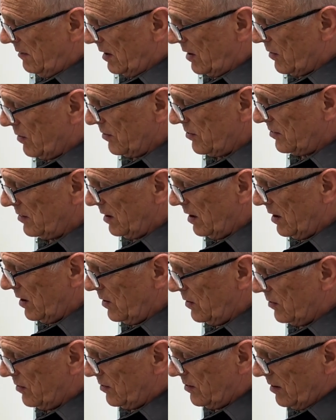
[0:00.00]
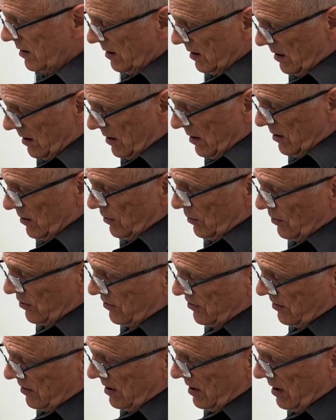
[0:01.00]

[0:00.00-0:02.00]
across the loads. You'll see